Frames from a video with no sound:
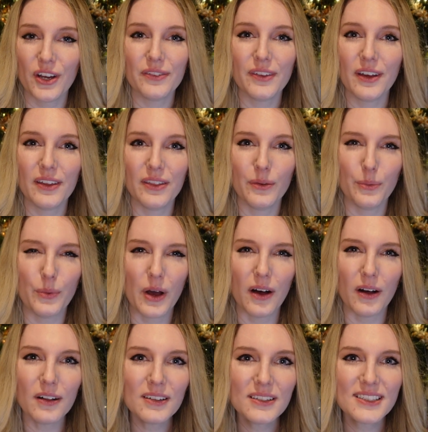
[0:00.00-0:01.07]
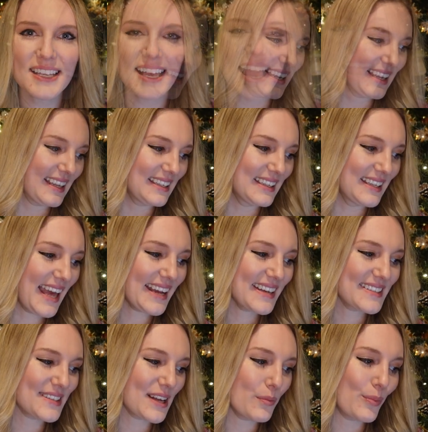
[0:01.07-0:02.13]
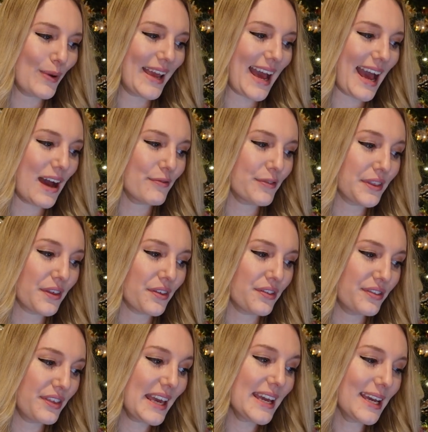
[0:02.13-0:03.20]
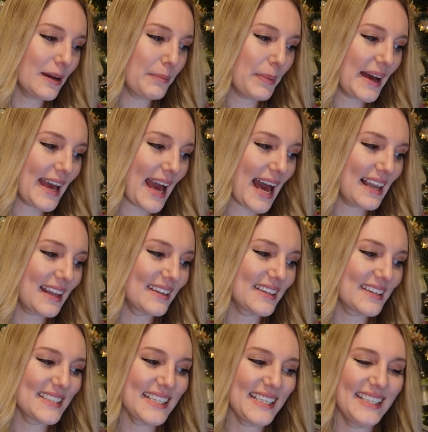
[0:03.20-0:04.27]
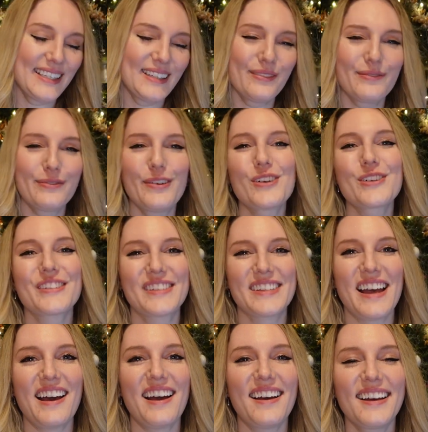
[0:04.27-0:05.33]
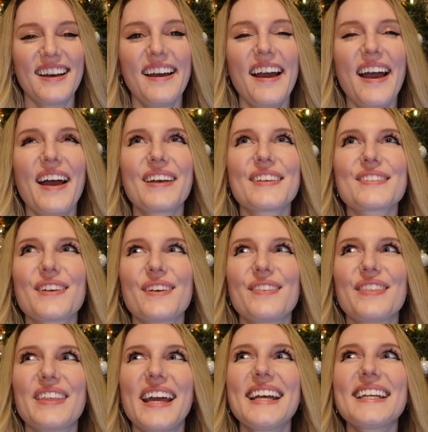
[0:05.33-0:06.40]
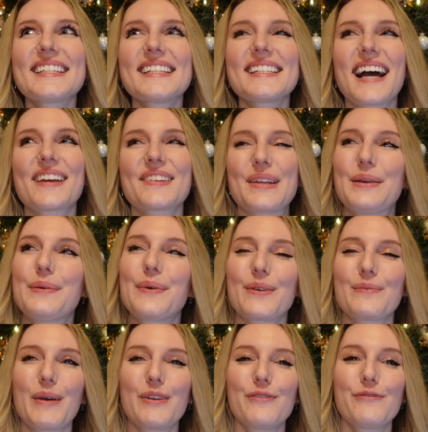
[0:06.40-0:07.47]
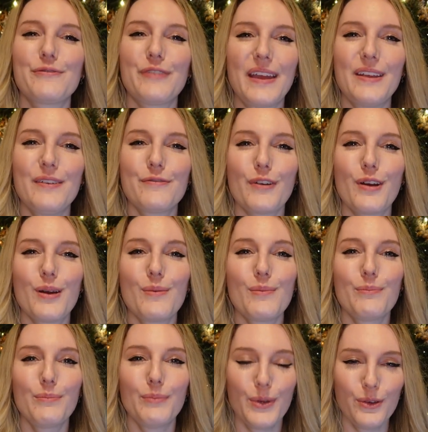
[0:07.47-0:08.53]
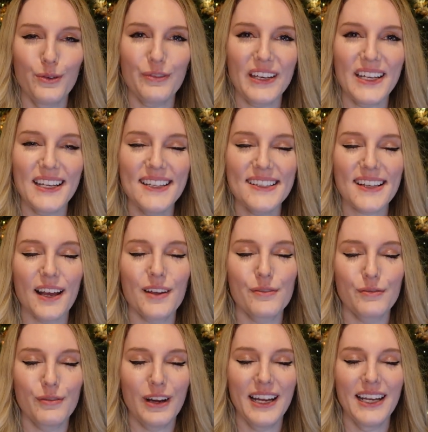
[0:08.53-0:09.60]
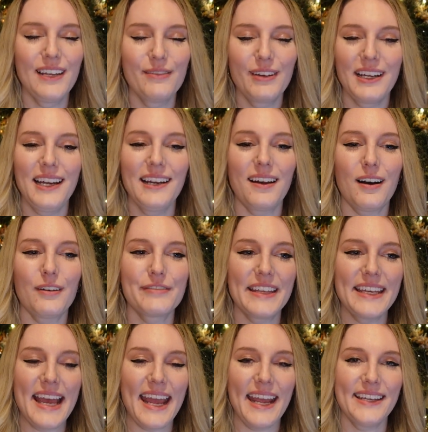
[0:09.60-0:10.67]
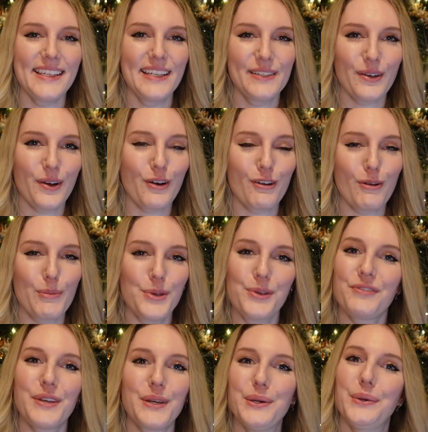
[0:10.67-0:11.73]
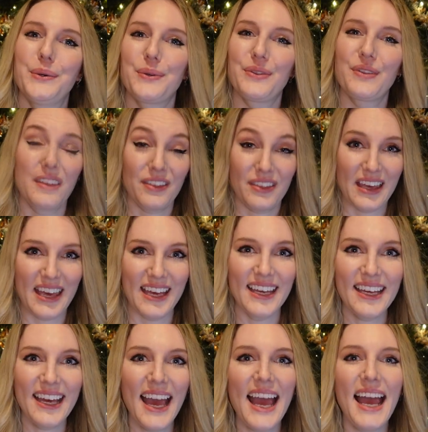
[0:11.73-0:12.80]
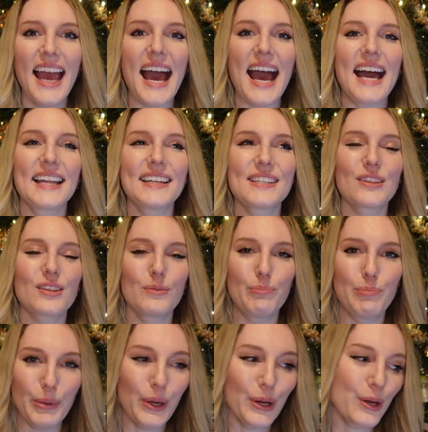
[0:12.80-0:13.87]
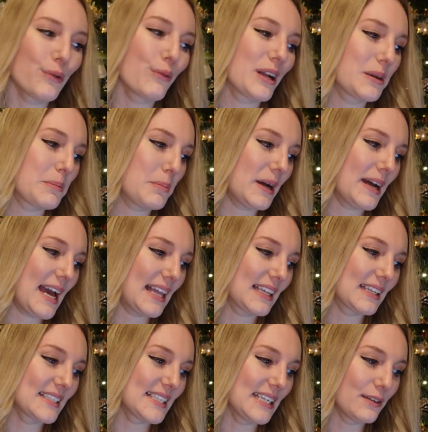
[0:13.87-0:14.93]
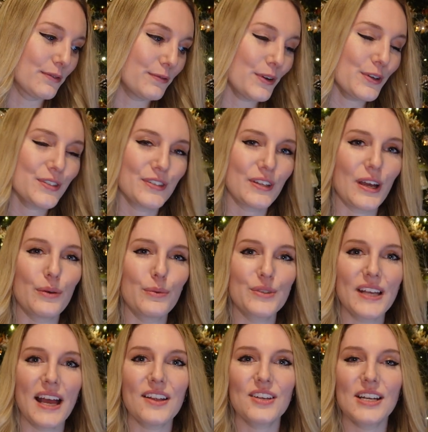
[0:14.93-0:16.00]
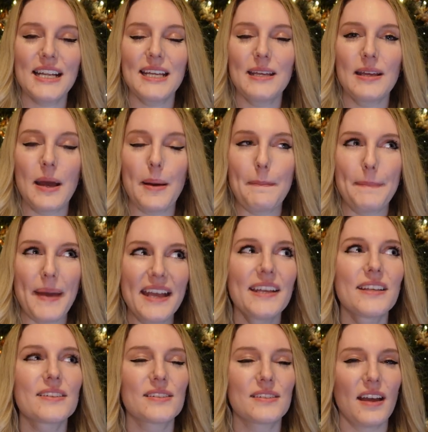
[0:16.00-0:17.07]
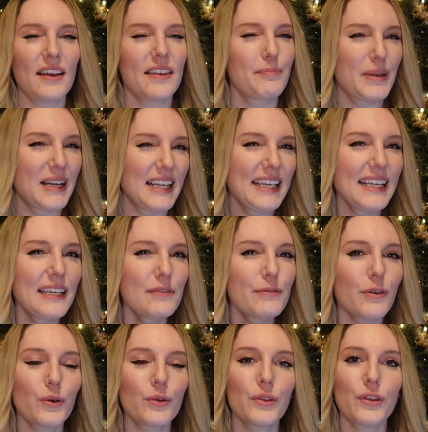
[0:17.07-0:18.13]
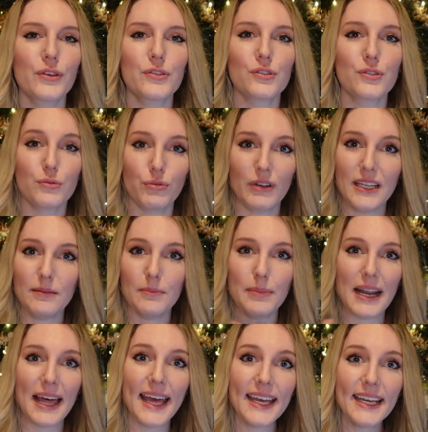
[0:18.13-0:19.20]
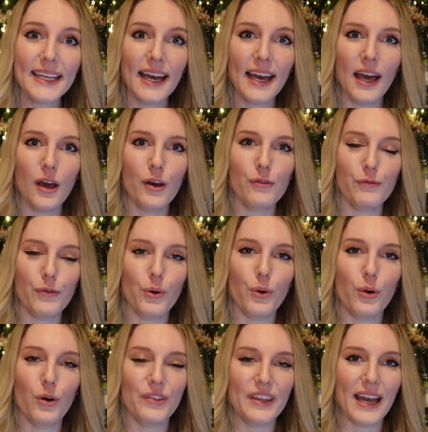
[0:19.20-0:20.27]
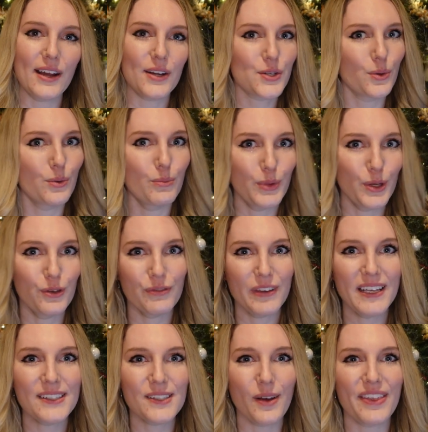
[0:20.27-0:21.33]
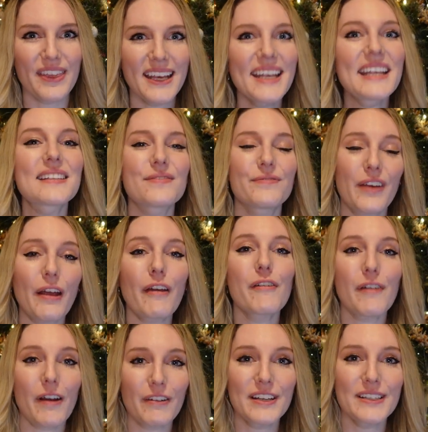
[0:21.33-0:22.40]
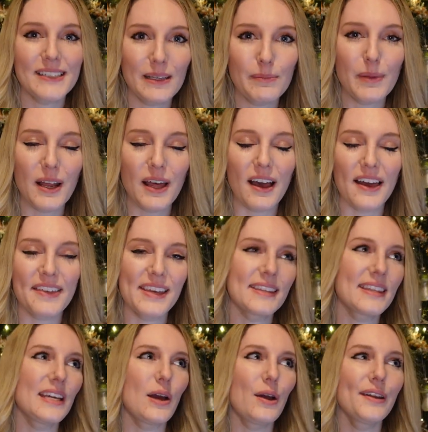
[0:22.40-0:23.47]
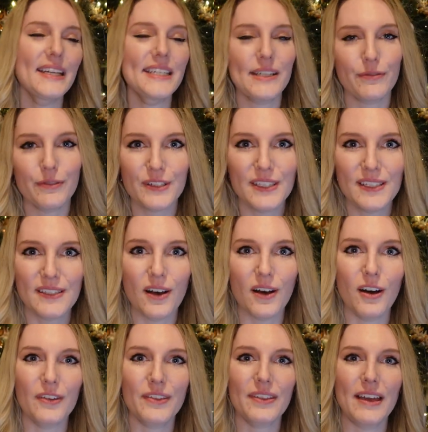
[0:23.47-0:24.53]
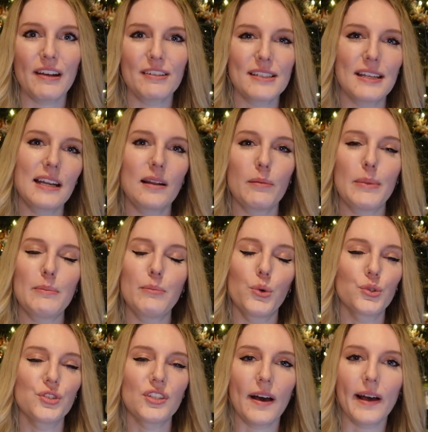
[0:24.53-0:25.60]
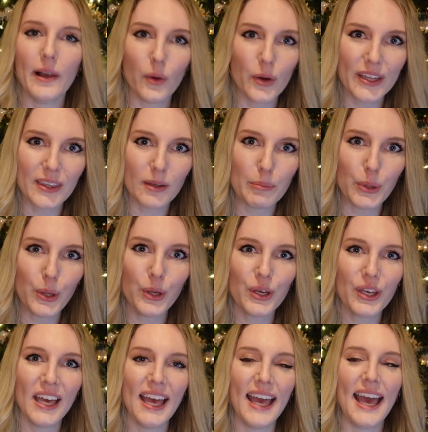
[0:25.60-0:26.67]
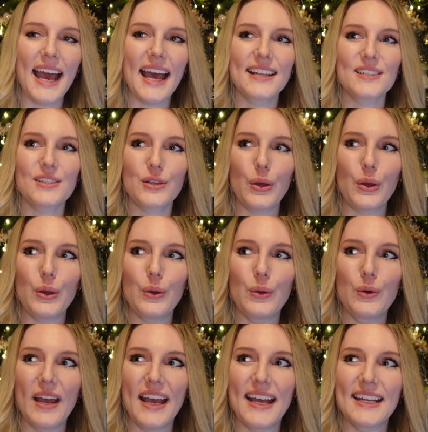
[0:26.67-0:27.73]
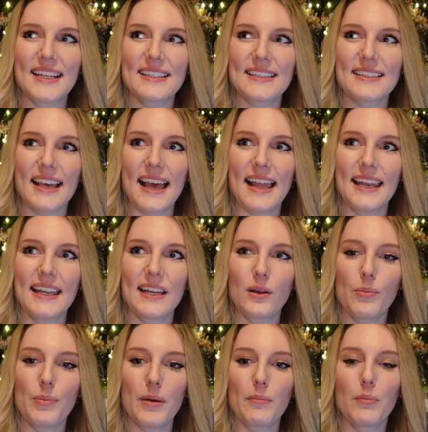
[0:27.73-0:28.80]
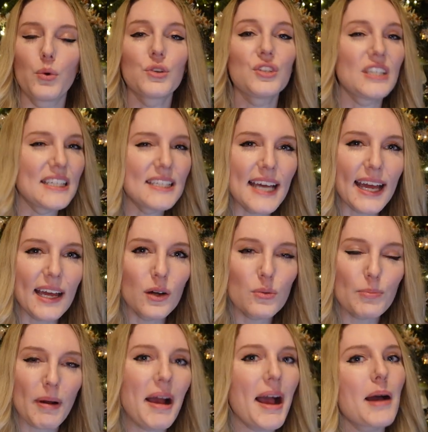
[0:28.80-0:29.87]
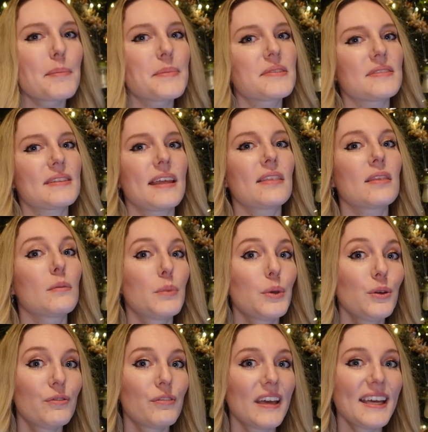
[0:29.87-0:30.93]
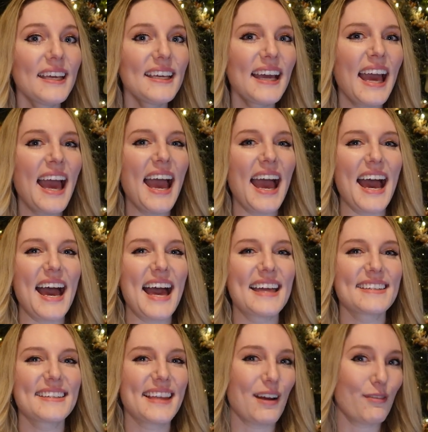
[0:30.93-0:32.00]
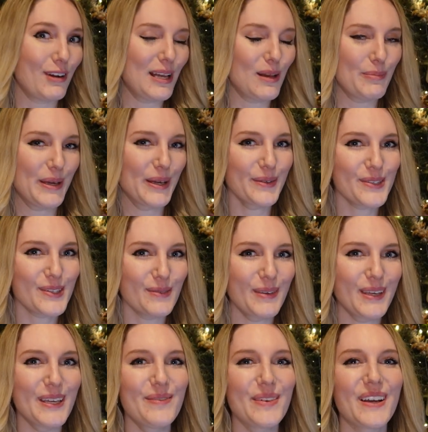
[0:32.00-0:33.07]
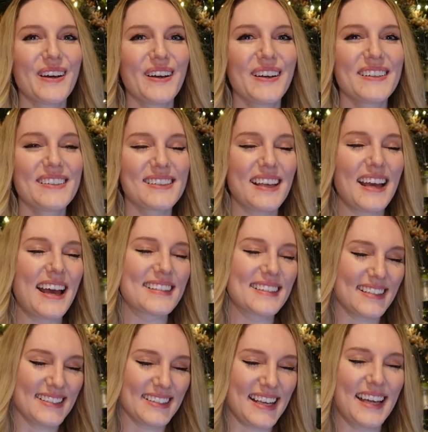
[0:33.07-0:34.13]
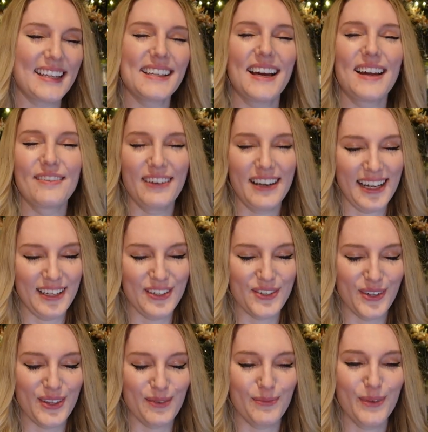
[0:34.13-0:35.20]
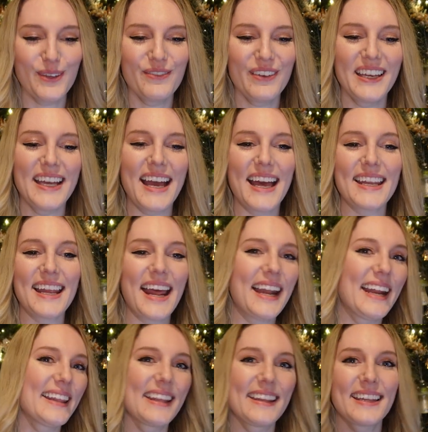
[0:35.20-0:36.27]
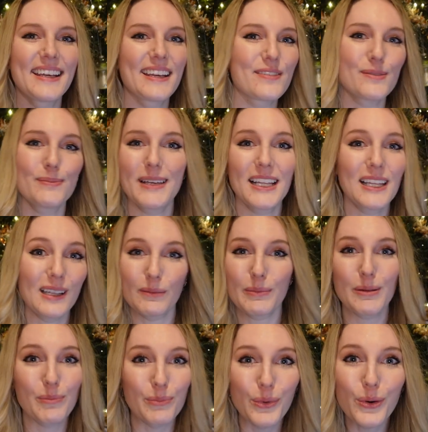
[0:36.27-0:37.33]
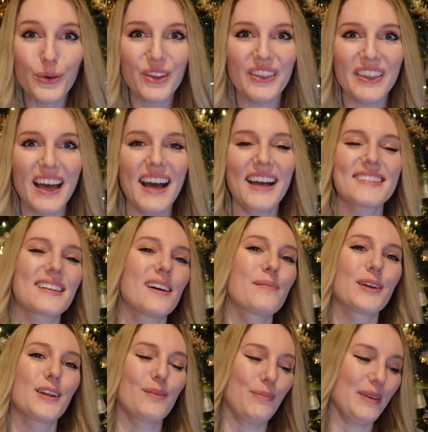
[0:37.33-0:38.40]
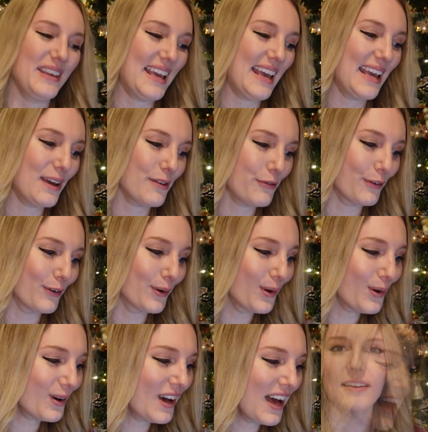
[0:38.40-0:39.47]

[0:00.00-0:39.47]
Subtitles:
other and the world. Next up we have The Thing by Alan Dean Foster. So this is actually one of my favourite movies. I really, really love the 80s horror movie called The Thing, and the book written by Alan Dean Foster was actually based, I believe, on the screenplay for the actual movie, so I think it's very, very similar. I think the only differences are that there is a little bit more dialogue in the book, and so it's a little bit more detailed perhaps than the movie, and that really appeals to me because, as I said, I really enjoy the movie, and anything that gives me a little bit more than that, I'm gonna be here for.